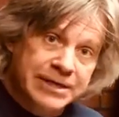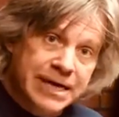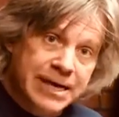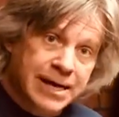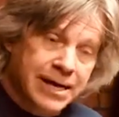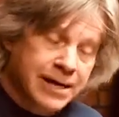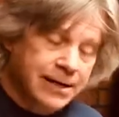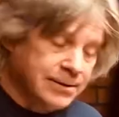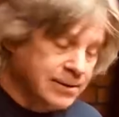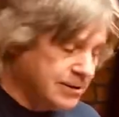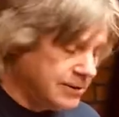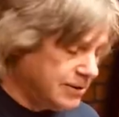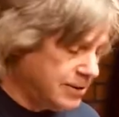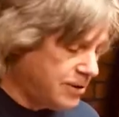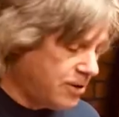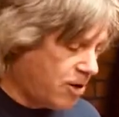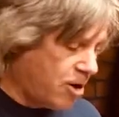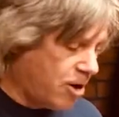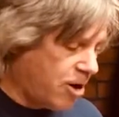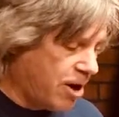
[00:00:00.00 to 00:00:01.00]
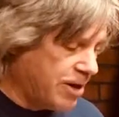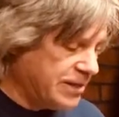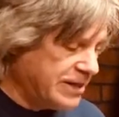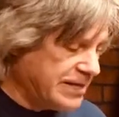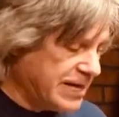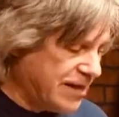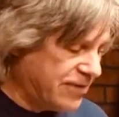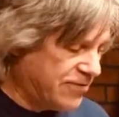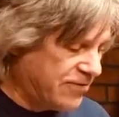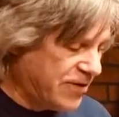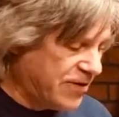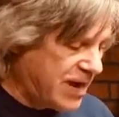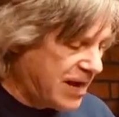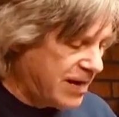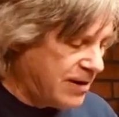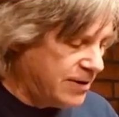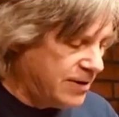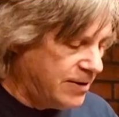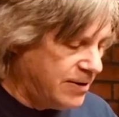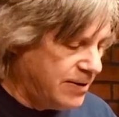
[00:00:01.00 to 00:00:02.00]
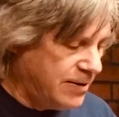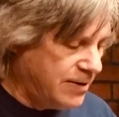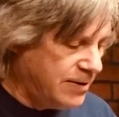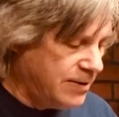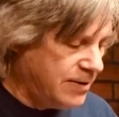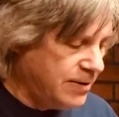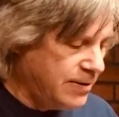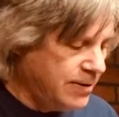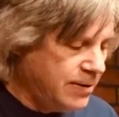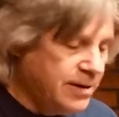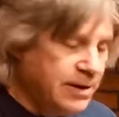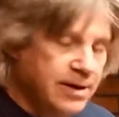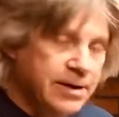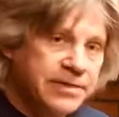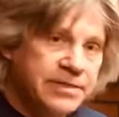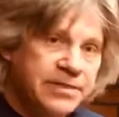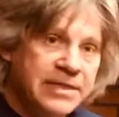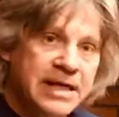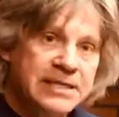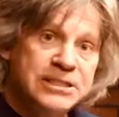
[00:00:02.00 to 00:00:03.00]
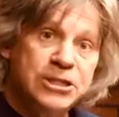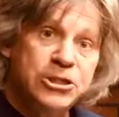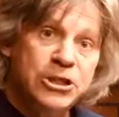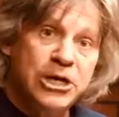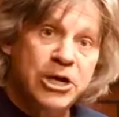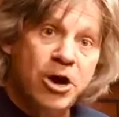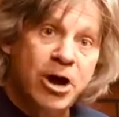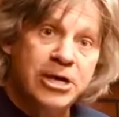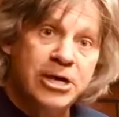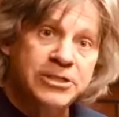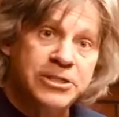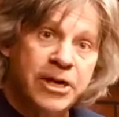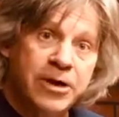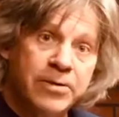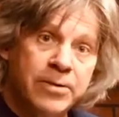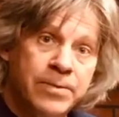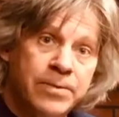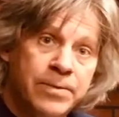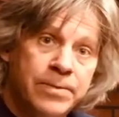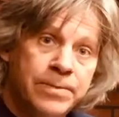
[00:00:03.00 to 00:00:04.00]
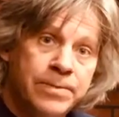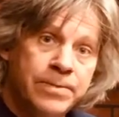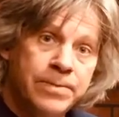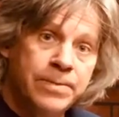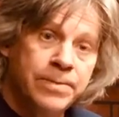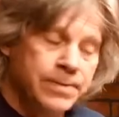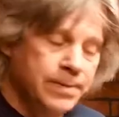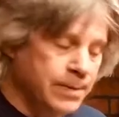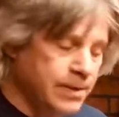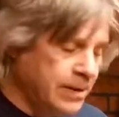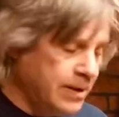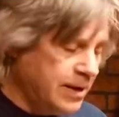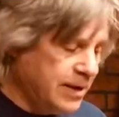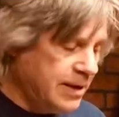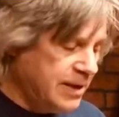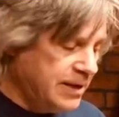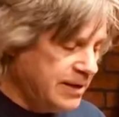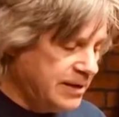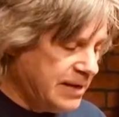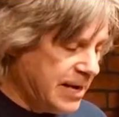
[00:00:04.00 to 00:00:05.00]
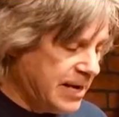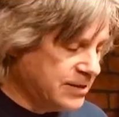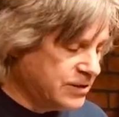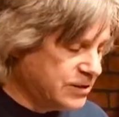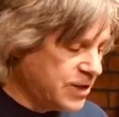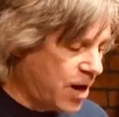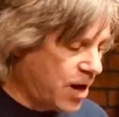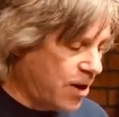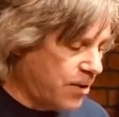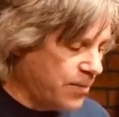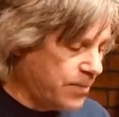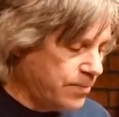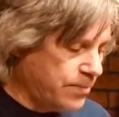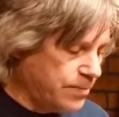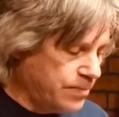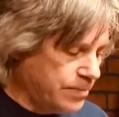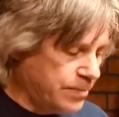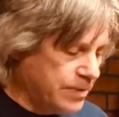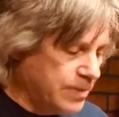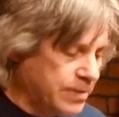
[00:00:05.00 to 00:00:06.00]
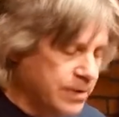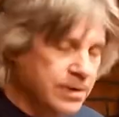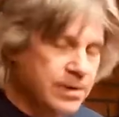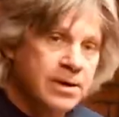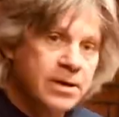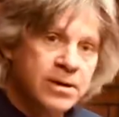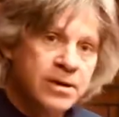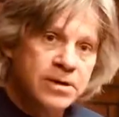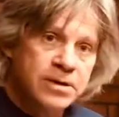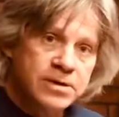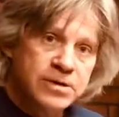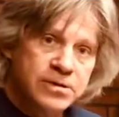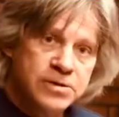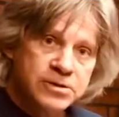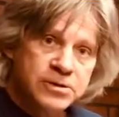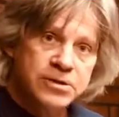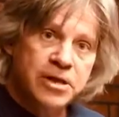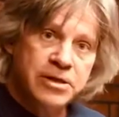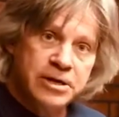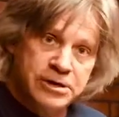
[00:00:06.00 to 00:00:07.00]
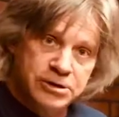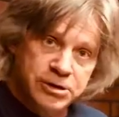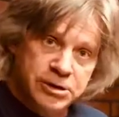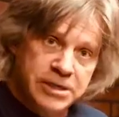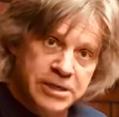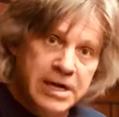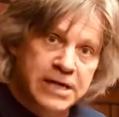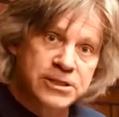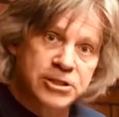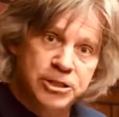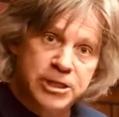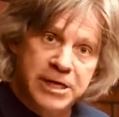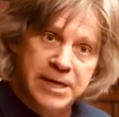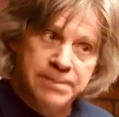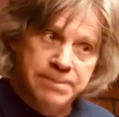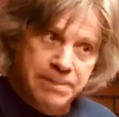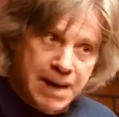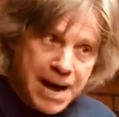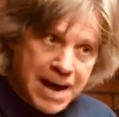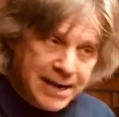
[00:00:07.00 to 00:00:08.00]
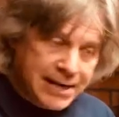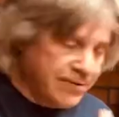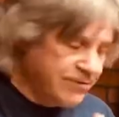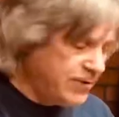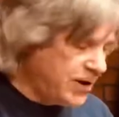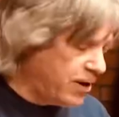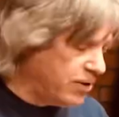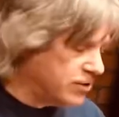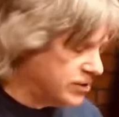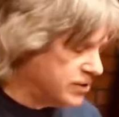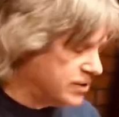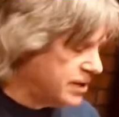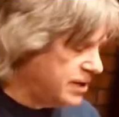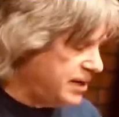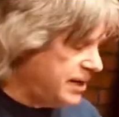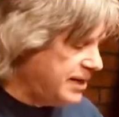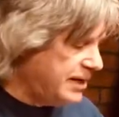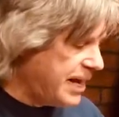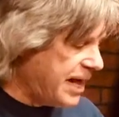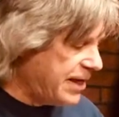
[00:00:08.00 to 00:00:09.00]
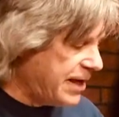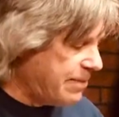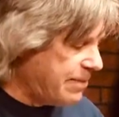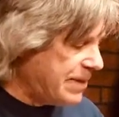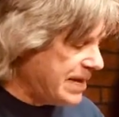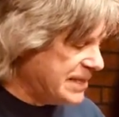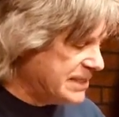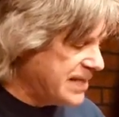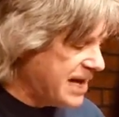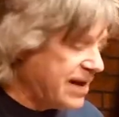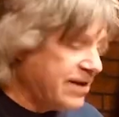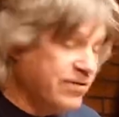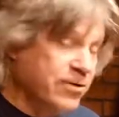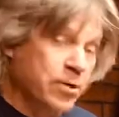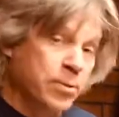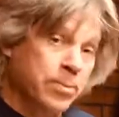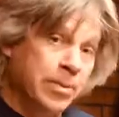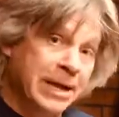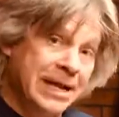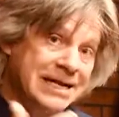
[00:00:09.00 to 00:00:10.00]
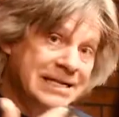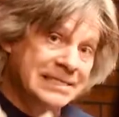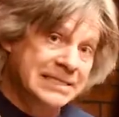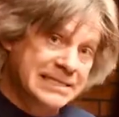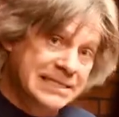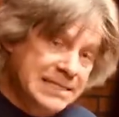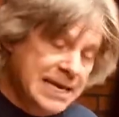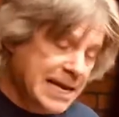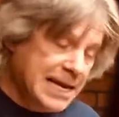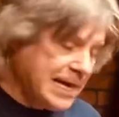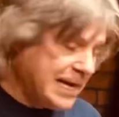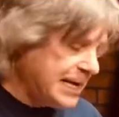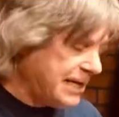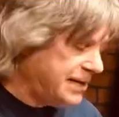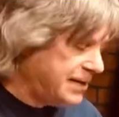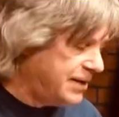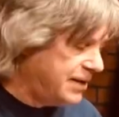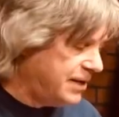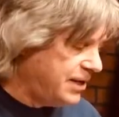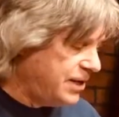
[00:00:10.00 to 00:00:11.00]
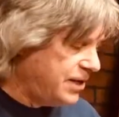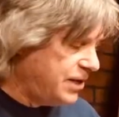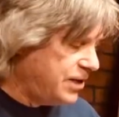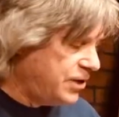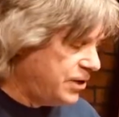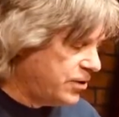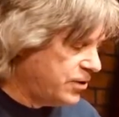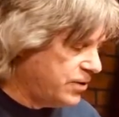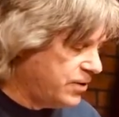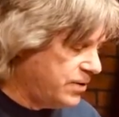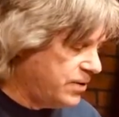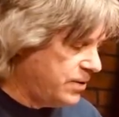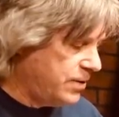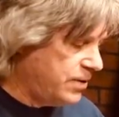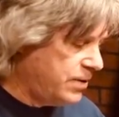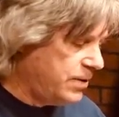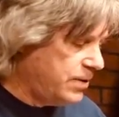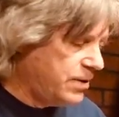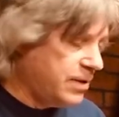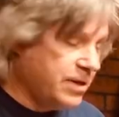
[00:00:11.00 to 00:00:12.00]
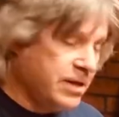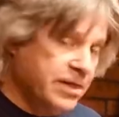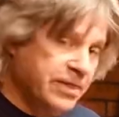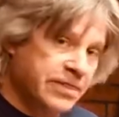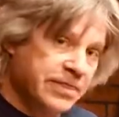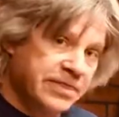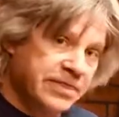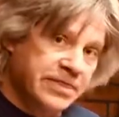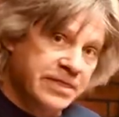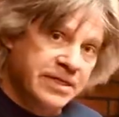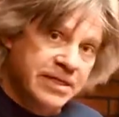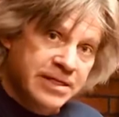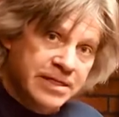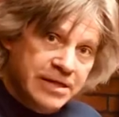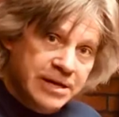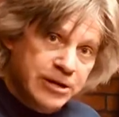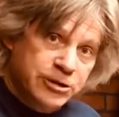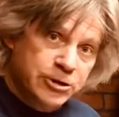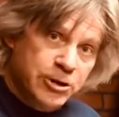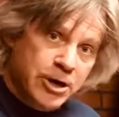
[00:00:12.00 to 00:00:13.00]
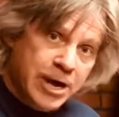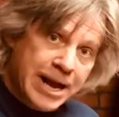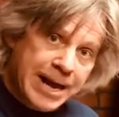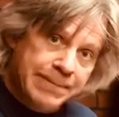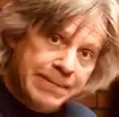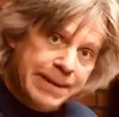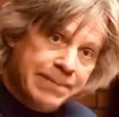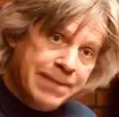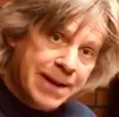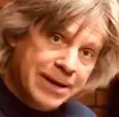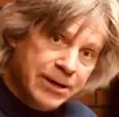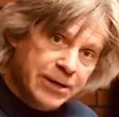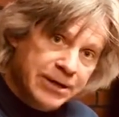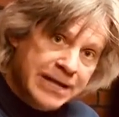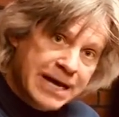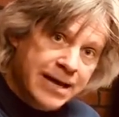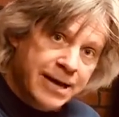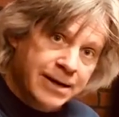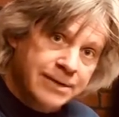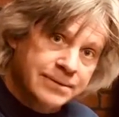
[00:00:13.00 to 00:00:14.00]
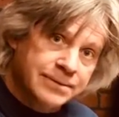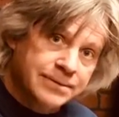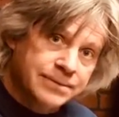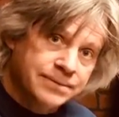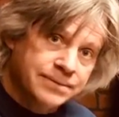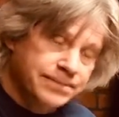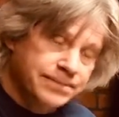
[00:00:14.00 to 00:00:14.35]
down on the 10th fret, that's a G also. Yeah. Right, so, you got your next G area. So there's your next G pocket of notes. Now, that being said, if you're playing in C, there's your A and B pedal down.